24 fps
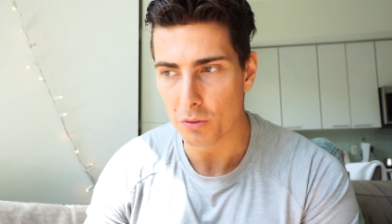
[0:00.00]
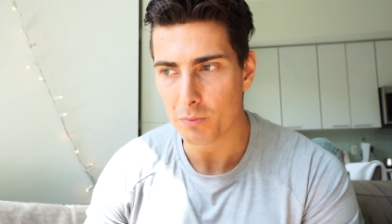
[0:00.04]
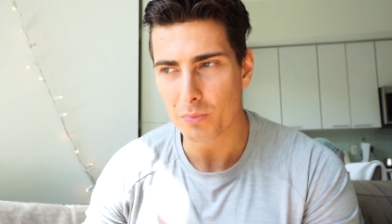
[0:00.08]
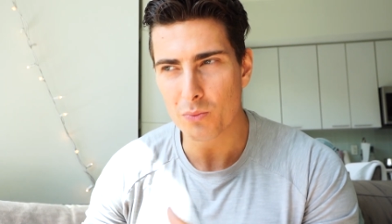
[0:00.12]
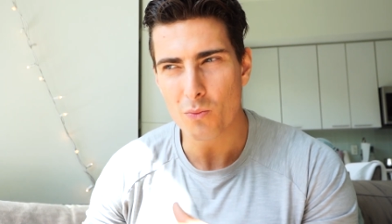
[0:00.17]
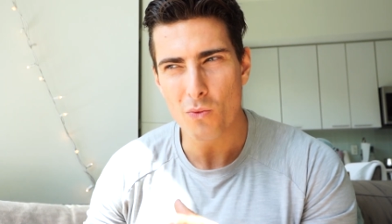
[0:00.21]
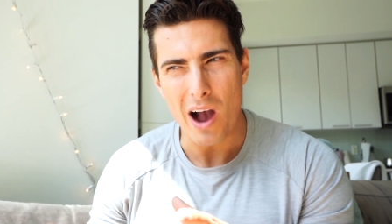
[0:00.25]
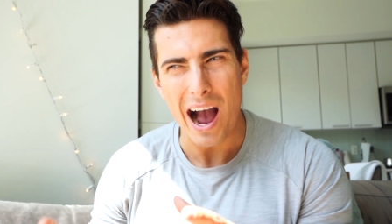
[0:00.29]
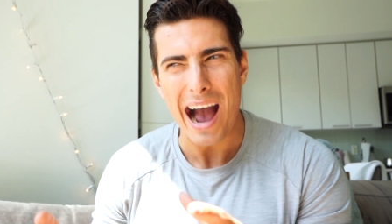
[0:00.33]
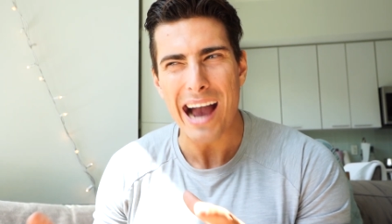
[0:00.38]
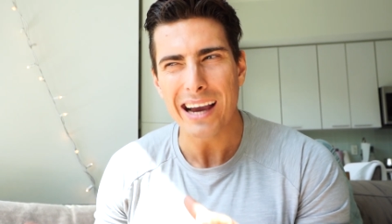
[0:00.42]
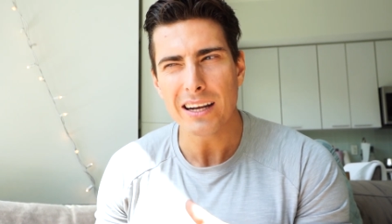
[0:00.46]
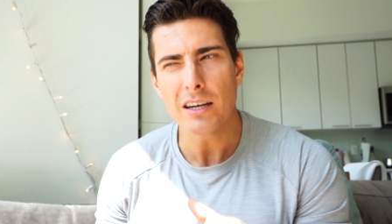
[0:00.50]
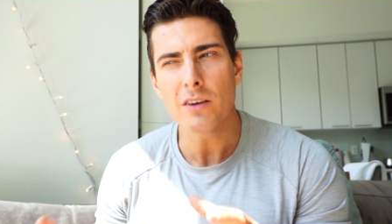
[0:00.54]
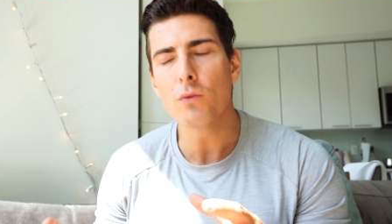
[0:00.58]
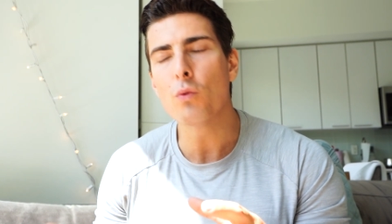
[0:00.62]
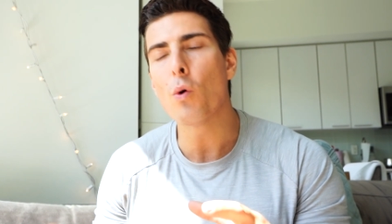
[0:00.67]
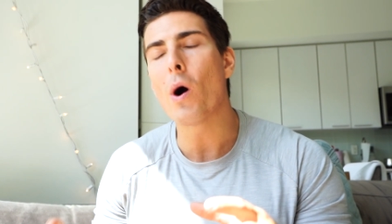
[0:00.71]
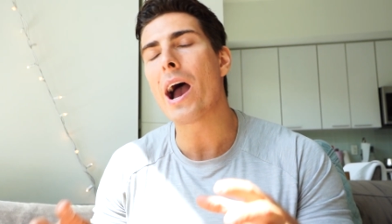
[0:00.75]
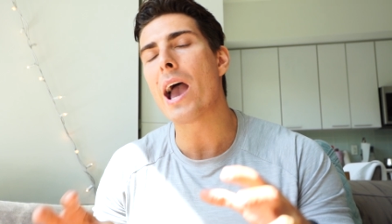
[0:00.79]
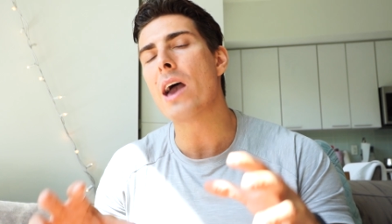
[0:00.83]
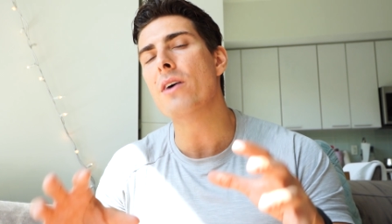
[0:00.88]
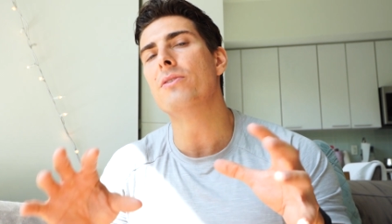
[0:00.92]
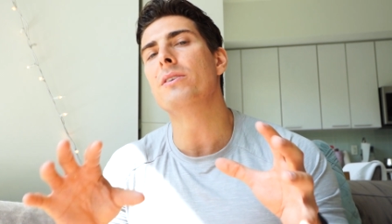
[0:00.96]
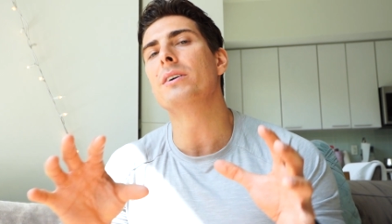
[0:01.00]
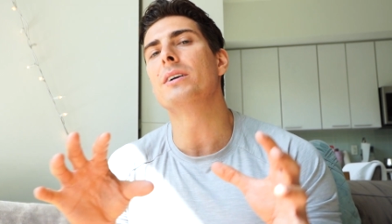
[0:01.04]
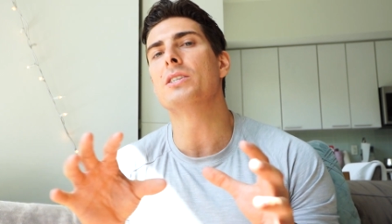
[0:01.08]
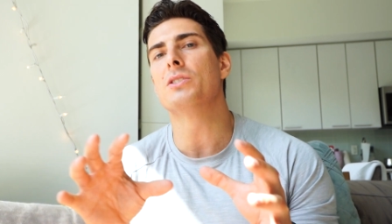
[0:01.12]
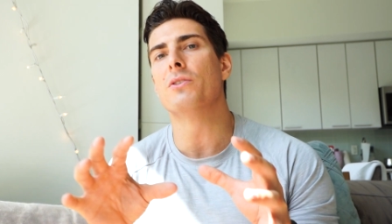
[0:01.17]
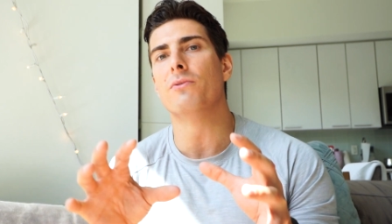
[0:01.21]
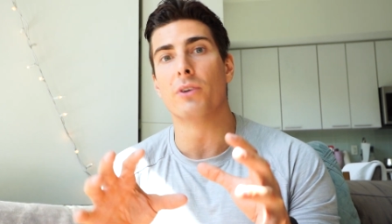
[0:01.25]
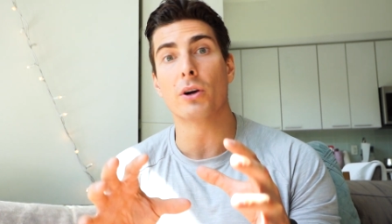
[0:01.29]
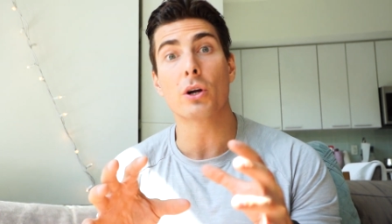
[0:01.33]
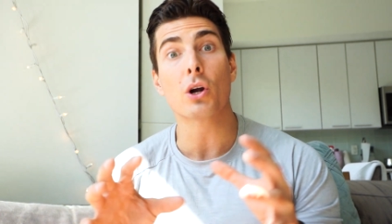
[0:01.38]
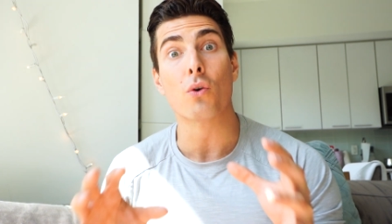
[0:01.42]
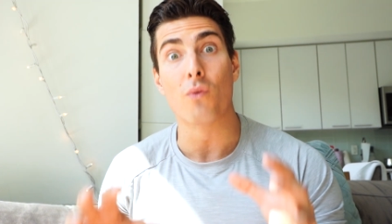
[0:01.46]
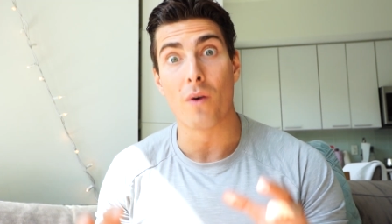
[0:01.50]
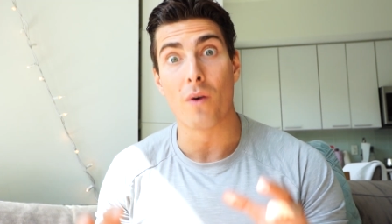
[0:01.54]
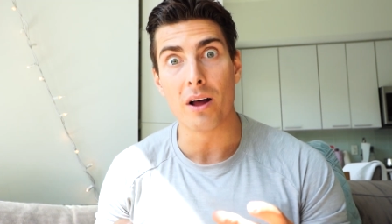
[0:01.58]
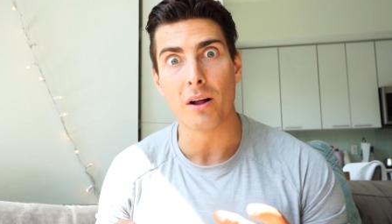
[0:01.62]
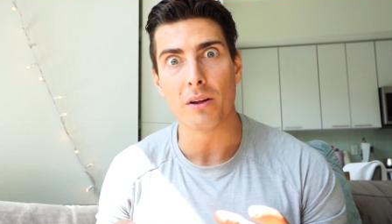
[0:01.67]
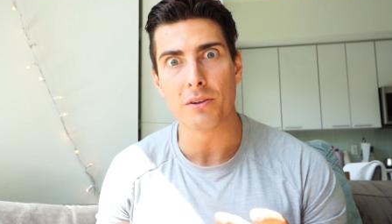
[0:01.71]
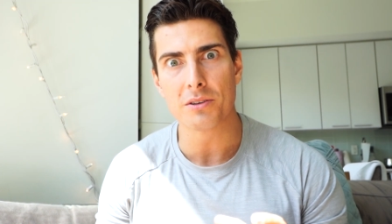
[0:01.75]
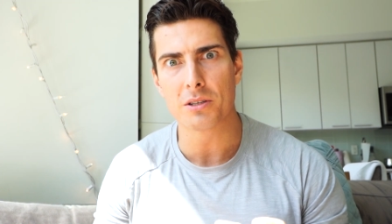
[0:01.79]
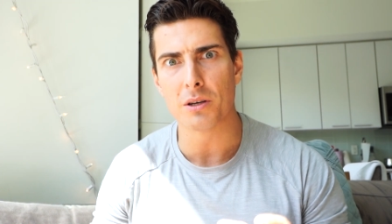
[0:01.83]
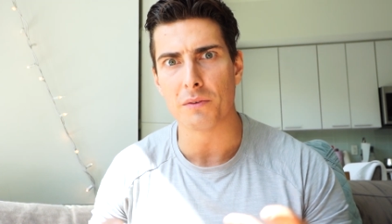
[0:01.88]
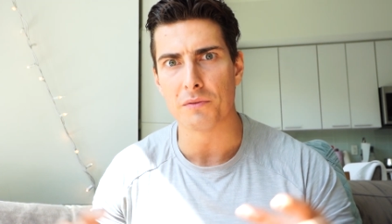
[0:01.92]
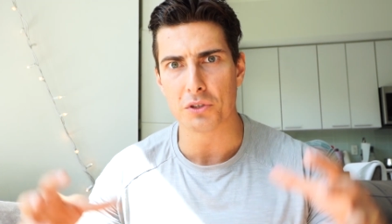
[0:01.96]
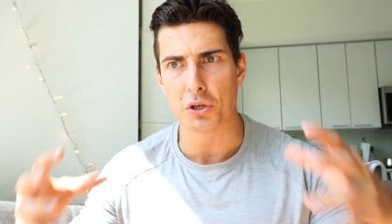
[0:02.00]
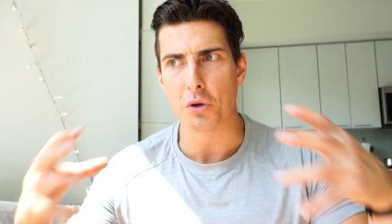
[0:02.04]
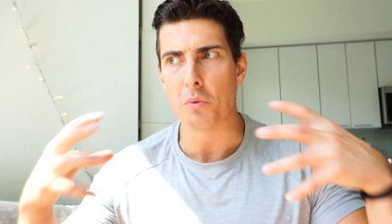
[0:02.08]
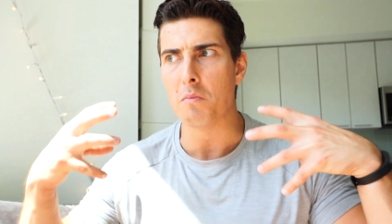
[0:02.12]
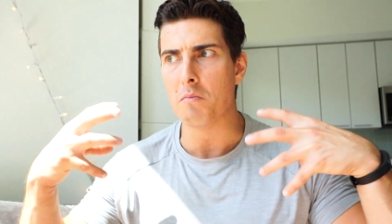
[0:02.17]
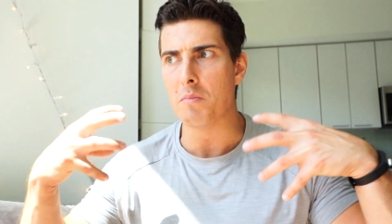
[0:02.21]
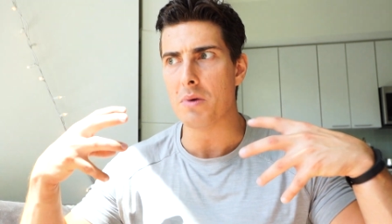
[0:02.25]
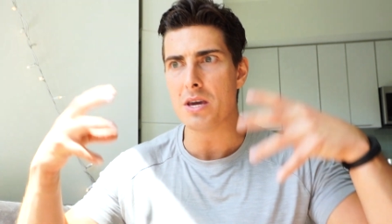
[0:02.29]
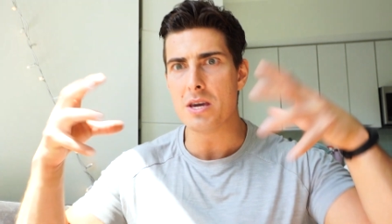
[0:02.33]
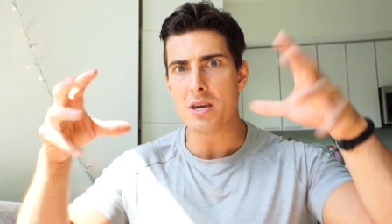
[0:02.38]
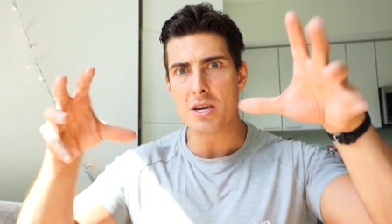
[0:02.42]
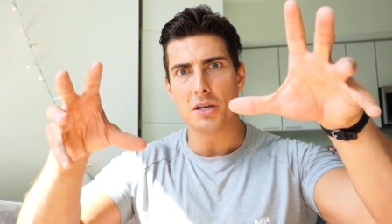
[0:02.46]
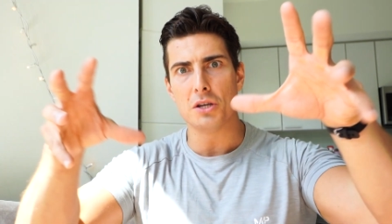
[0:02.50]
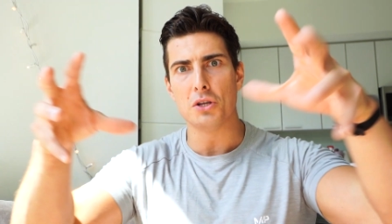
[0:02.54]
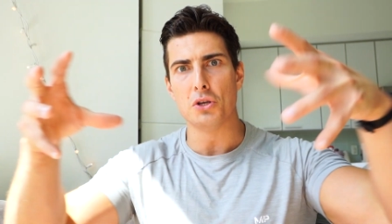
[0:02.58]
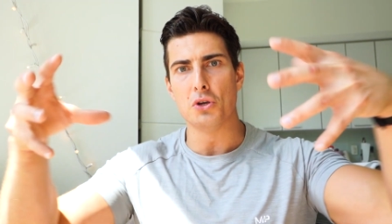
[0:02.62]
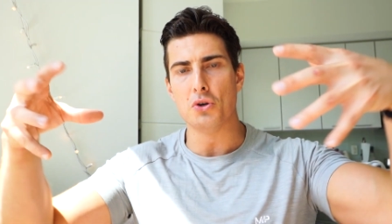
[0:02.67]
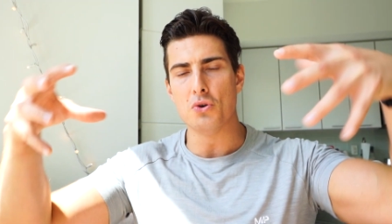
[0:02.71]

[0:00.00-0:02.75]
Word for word: and kind of why I think it's very relative to me and